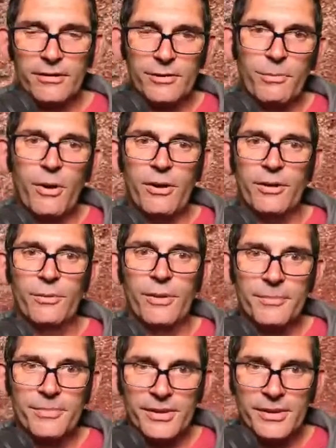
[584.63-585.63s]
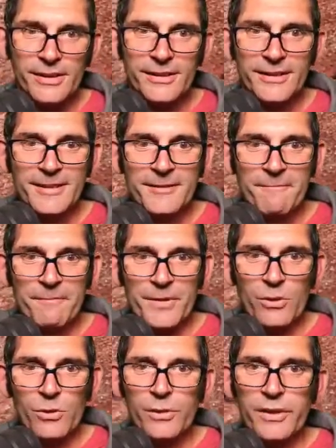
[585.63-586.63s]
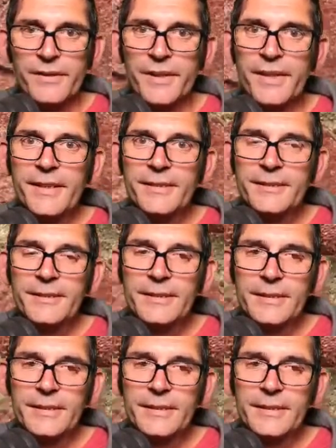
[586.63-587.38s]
spider webs all in there,